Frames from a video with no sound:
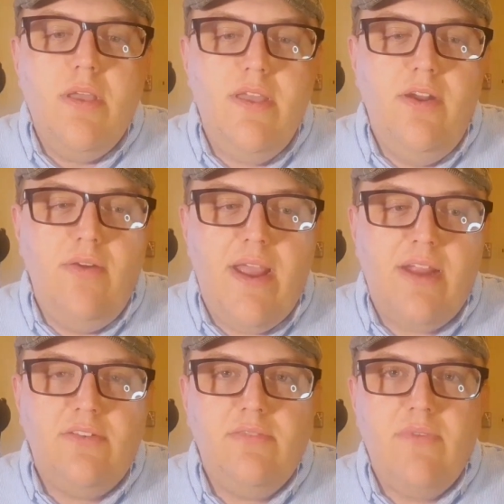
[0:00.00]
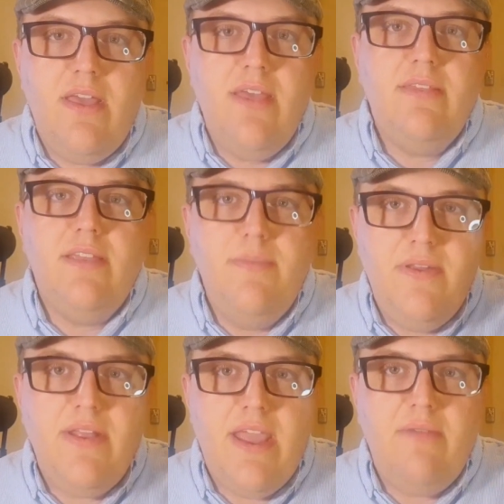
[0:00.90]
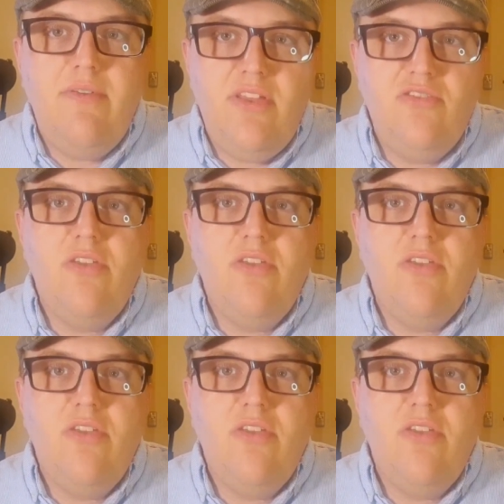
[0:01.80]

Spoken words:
interact with and communicate with each